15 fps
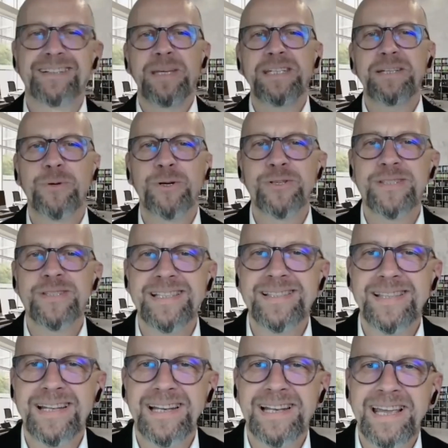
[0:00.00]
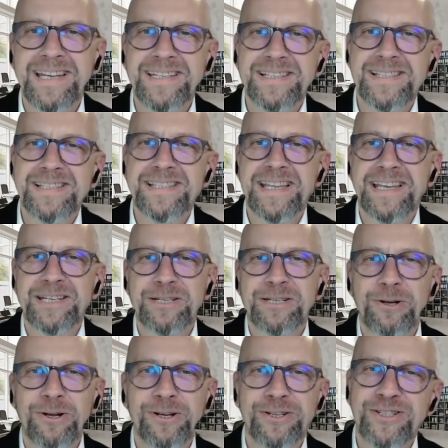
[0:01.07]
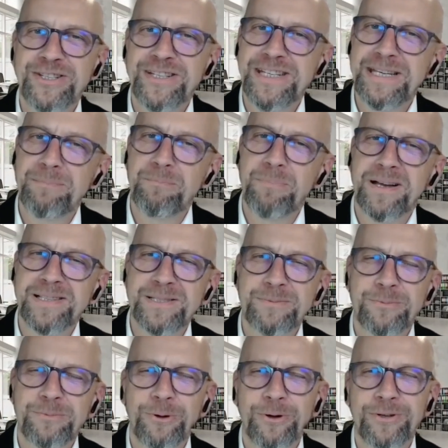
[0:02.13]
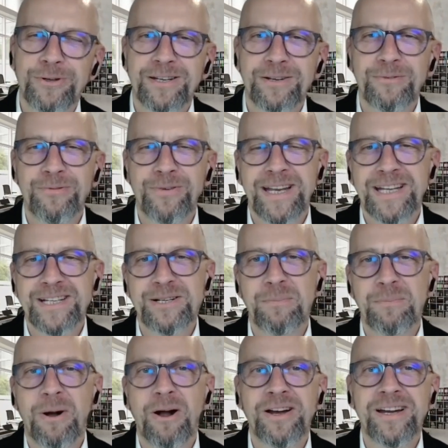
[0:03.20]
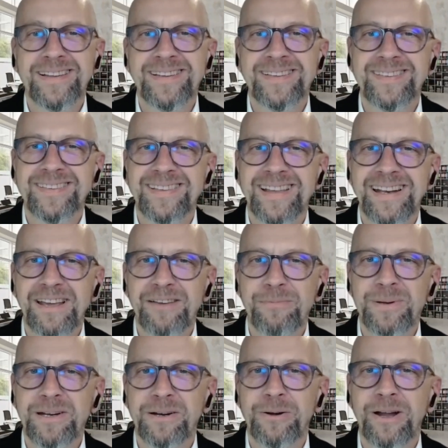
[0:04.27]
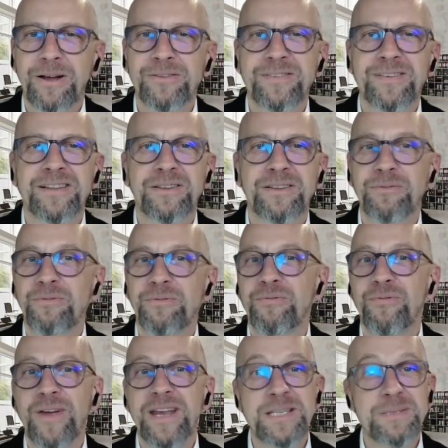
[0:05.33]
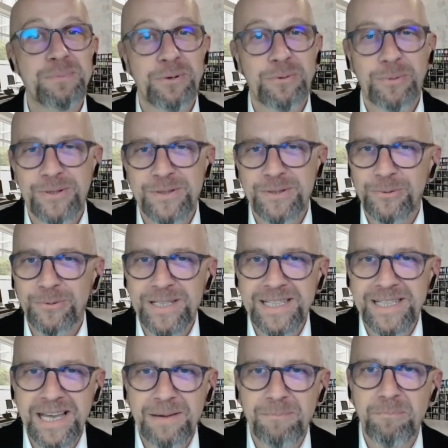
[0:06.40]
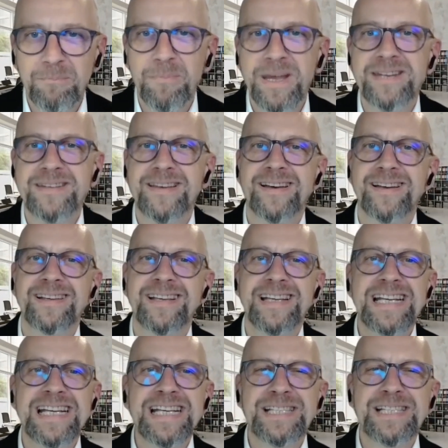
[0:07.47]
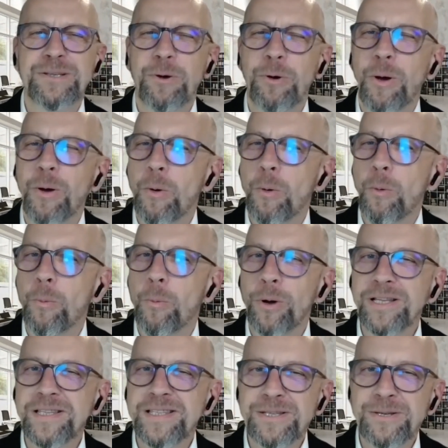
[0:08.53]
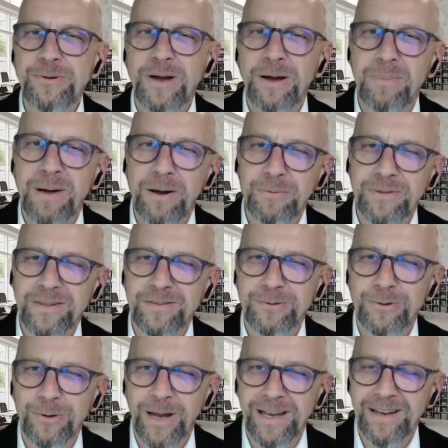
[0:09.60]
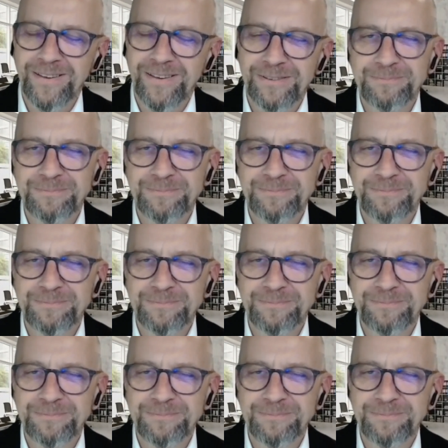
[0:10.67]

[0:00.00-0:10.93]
Metaverse is the latest technology buzzword in financial markets that have been around since Facebook was renamed Meta. So what is new about this trend?